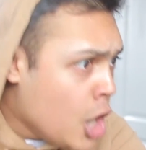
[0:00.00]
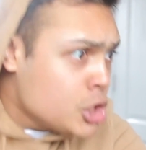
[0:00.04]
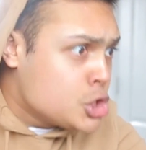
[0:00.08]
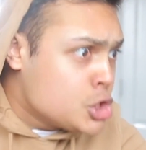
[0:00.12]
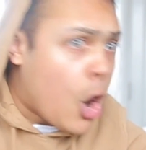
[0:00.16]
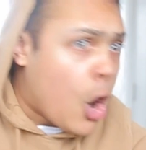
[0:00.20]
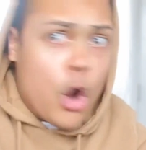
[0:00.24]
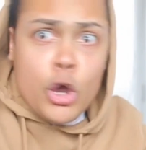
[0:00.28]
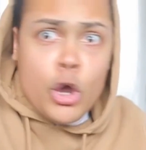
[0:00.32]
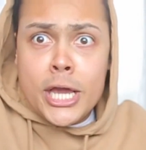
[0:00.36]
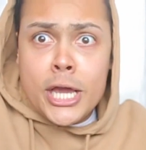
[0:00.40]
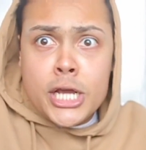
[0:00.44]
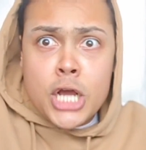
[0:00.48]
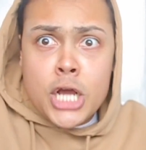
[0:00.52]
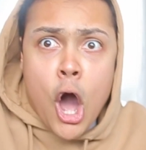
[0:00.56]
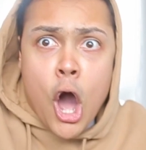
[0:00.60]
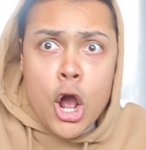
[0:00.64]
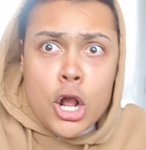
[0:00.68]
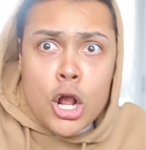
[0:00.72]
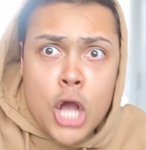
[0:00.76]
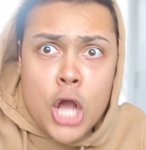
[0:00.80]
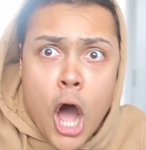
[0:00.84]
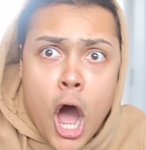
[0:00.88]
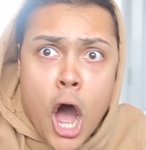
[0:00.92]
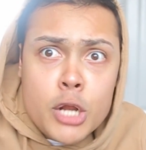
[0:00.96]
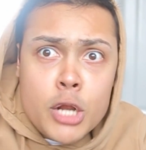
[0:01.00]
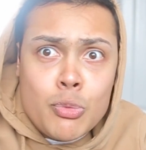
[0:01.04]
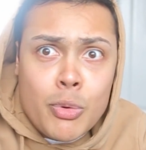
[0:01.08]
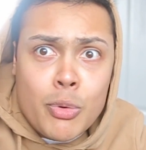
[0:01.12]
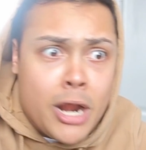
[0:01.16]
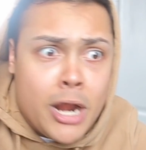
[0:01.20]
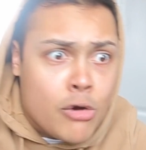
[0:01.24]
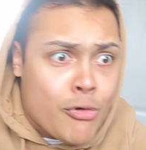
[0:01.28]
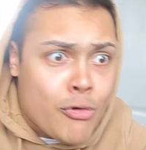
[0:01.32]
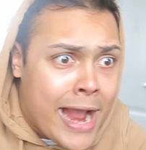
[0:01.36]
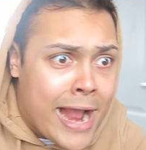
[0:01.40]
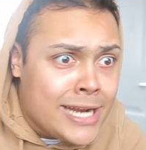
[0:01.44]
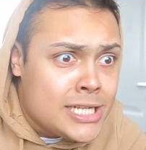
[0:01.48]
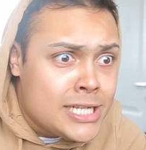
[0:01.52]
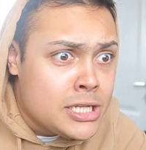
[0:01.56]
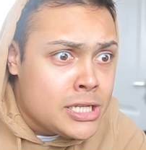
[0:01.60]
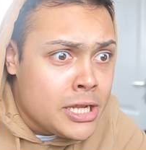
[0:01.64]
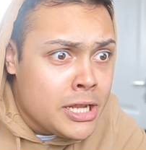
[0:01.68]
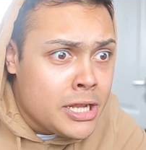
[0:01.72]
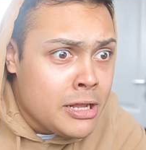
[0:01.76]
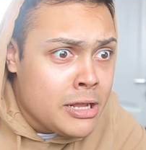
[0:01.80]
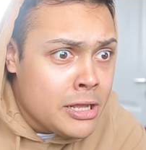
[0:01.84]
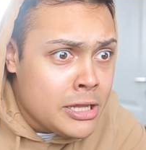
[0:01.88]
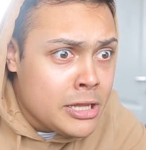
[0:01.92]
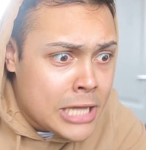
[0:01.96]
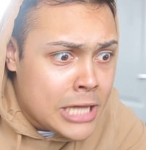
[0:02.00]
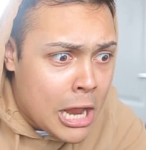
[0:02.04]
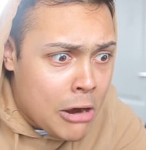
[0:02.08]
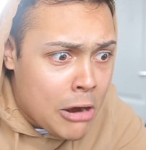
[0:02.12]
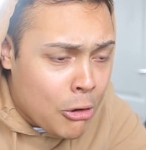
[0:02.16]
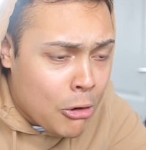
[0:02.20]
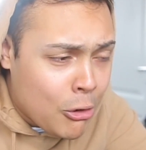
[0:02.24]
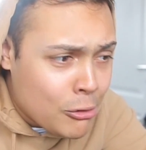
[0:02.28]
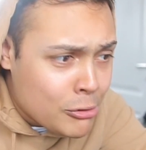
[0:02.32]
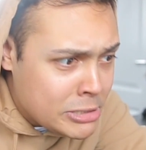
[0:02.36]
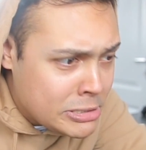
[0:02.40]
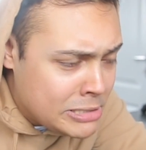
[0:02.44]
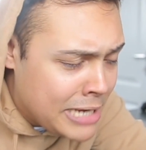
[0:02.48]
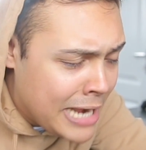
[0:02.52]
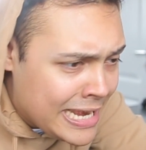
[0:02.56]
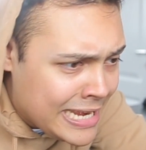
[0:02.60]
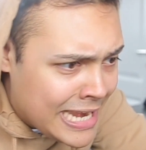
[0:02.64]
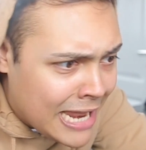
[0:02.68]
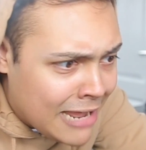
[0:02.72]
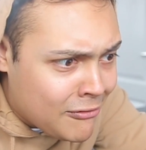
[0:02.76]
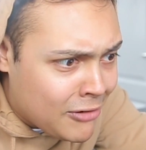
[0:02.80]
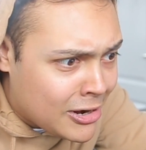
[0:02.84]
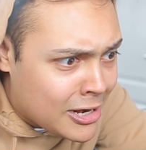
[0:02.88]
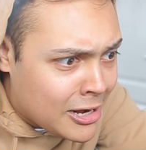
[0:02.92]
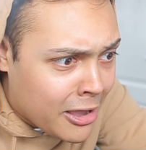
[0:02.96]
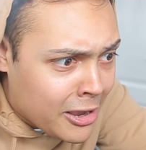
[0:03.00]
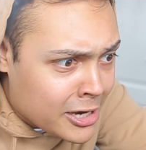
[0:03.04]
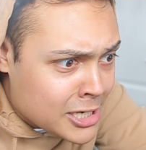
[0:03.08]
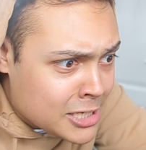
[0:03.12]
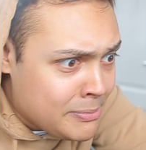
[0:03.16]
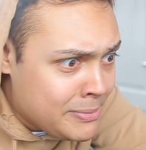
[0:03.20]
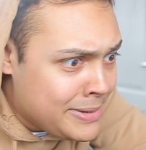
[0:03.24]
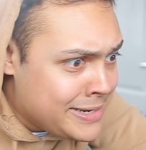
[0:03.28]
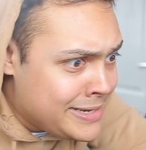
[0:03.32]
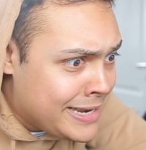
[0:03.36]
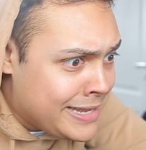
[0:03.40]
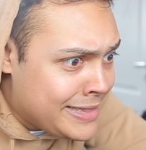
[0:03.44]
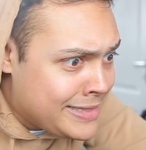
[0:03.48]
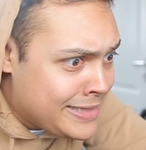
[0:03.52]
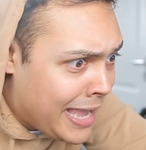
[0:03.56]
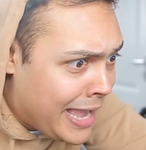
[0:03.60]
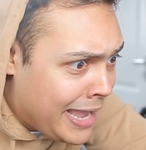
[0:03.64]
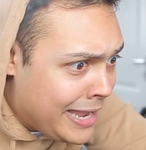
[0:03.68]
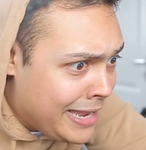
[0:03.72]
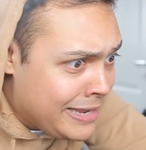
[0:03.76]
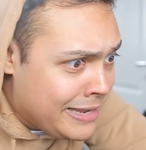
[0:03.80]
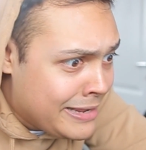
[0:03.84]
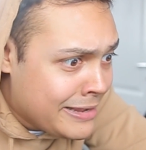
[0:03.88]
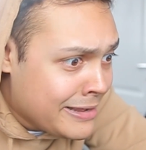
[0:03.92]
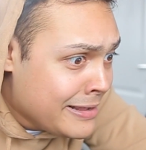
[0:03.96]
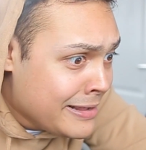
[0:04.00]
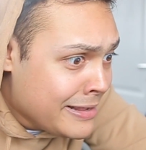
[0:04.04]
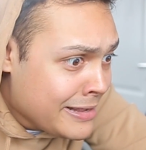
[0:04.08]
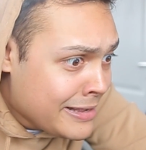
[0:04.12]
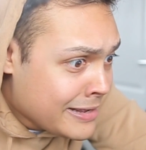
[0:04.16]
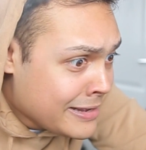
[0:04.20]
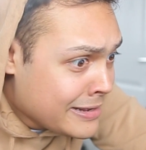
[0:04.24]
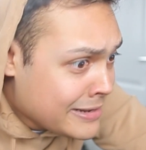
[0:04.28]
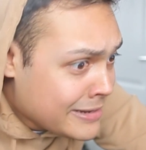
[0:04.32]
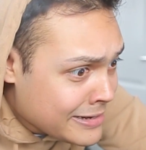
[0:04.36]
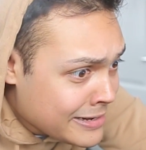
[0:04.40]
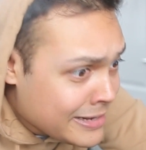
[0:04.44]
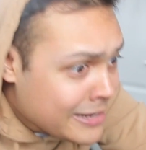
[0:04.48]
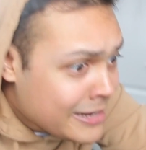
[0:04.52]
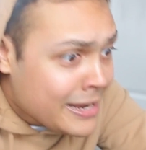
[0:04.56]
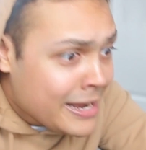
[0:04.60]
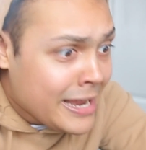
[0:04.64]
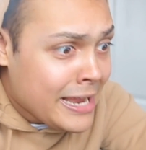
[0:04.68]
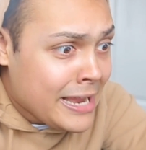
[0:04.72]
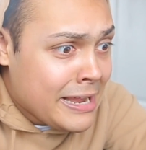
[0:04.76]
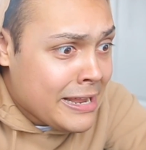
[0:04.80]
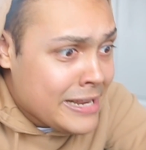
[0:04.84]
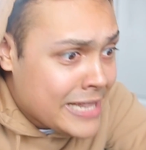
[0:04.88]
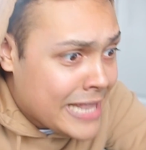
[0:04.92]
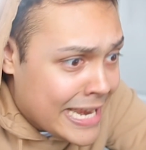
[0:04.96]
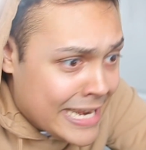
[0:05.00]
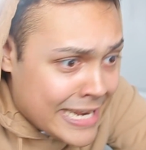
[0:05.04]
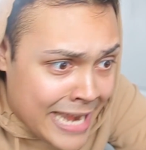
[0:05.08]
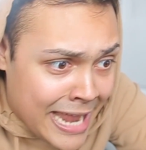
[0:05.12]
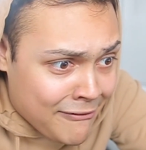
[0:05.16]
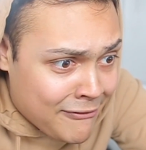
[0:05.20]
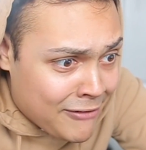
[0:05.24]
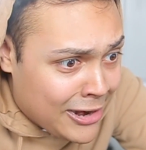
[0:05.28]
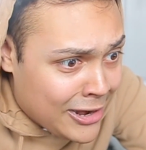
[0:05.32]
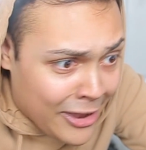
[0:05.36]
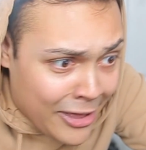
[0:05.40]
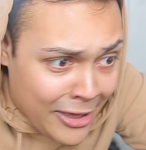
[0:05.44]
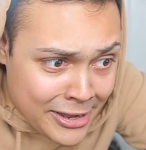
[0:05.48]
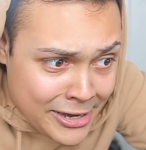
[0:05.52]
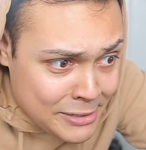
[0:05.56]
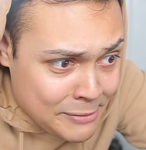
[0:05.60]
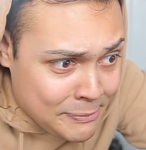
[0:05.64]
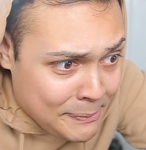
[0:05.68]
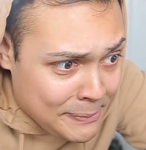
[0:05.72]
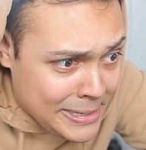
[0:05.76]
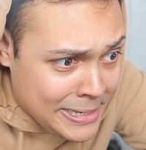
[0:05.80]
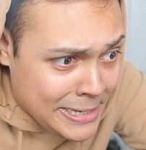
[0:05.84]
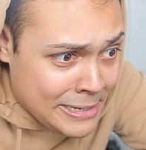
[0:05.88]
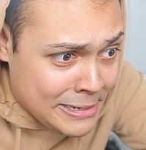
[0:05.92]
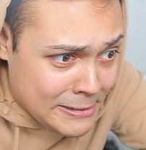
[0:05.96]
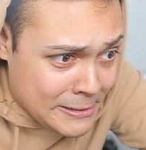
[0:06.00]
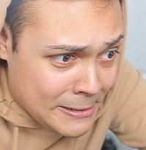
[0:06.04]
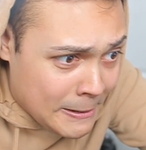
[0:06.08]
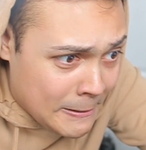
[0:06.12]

Donkey Kong can't win a race. They all, they never liked me, did they? They never liked me.